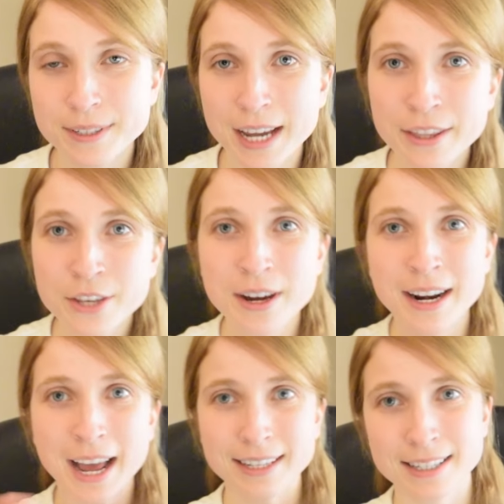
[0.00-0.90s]
now that you
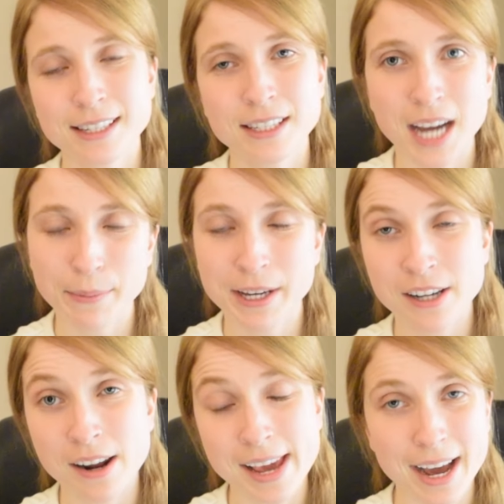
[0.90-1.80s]
got access to
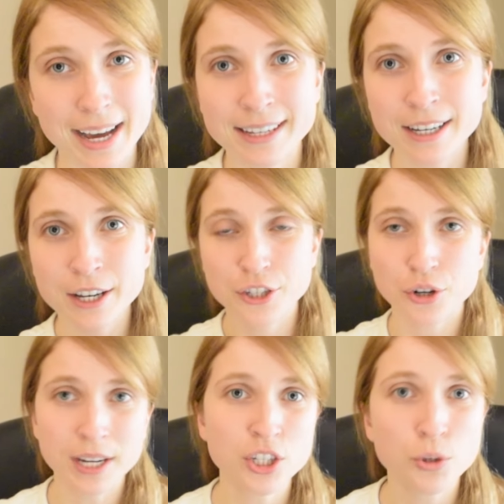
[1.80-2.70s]
timeline.ai,
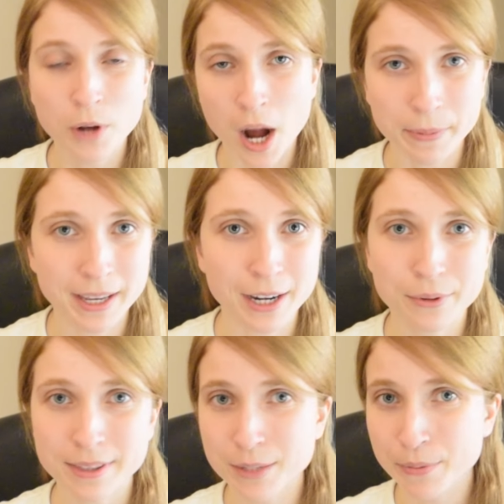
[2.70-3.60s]
don't get too
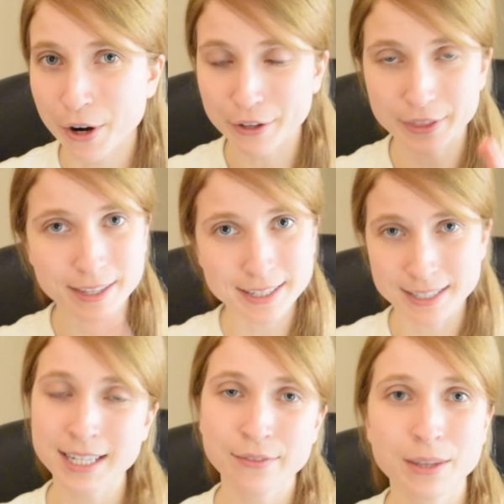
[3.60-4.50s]
complicated with this part. This
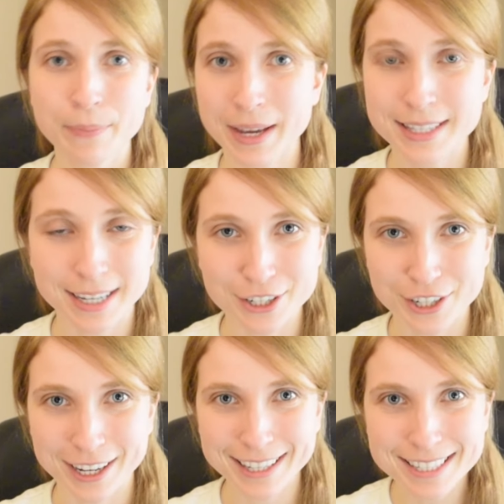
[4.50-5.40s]
isn't even the paid
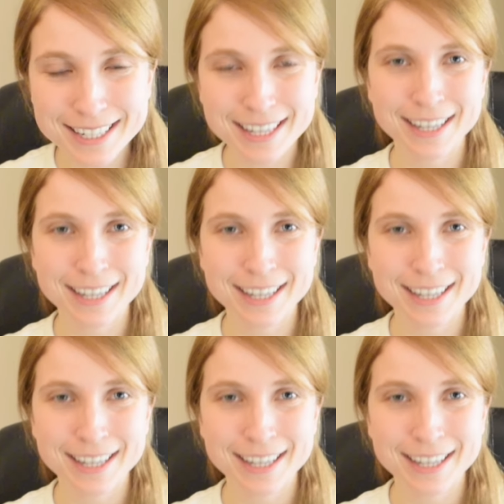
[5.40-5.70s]
section yet.